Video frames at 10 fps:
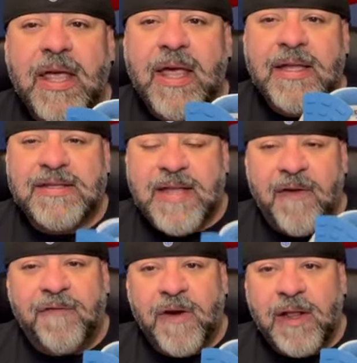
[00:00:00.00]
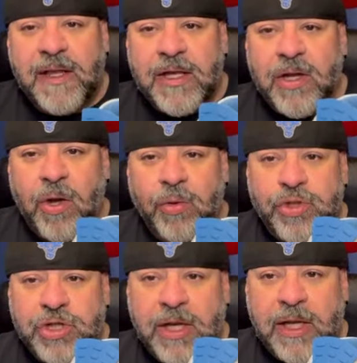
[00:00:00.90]
it's definitely an
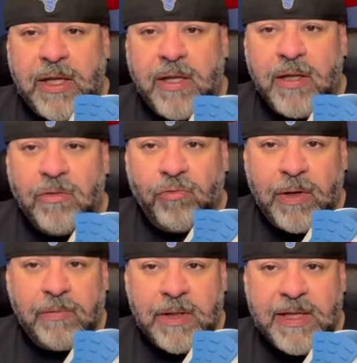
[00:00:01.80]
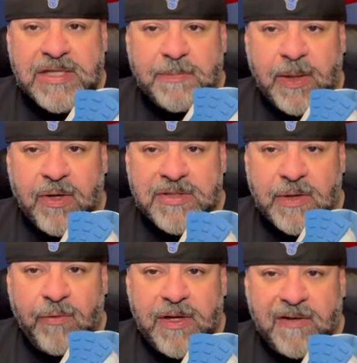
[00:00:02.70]
OG re-release because
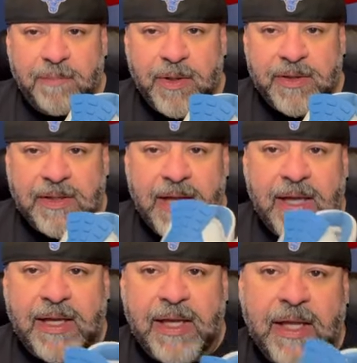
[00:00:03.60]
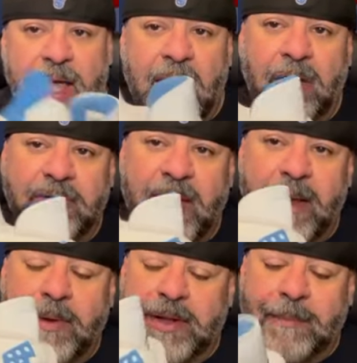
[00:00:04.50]
they wouldn't have put the Nike Air
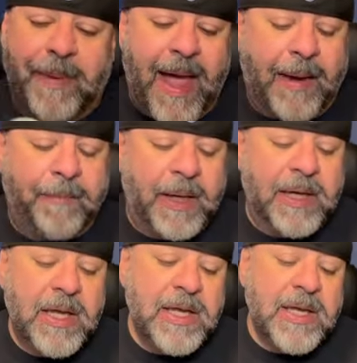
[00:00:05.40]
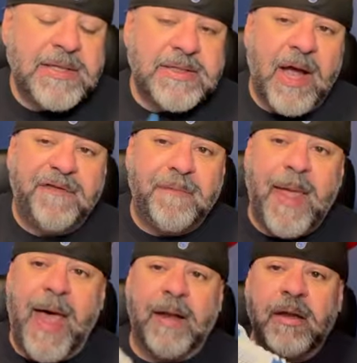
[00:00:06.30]
tab on the back. But aside from
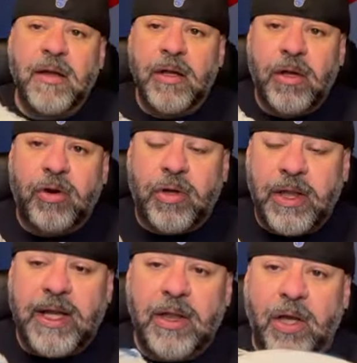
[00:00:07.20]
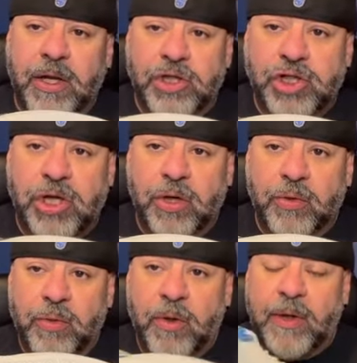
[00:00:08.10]
that, clean looking
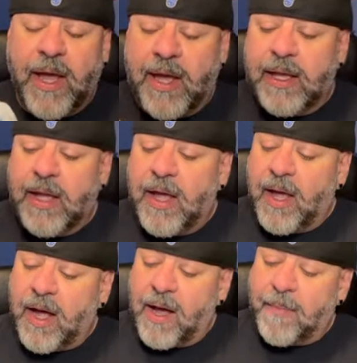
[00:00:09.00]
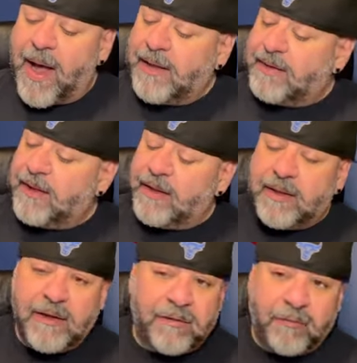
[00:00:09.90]
shoe. Okay, I think
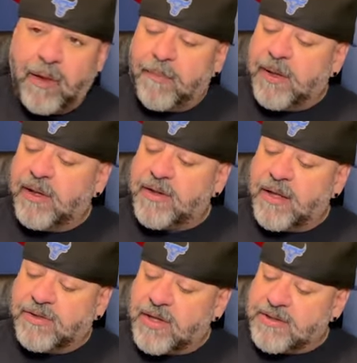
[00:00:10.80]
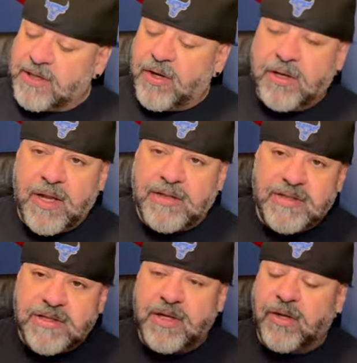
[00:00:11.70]
this. I mean, this is
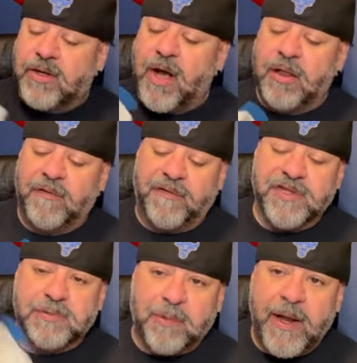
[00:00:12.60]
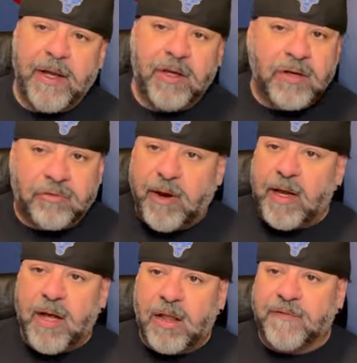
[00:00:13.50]
a good color for spring.
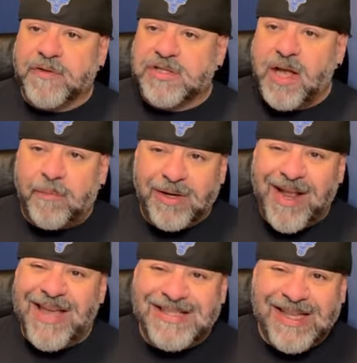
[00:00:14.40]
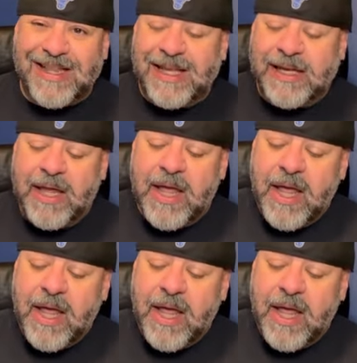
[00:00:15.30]
Great color for summer. Nice, clean.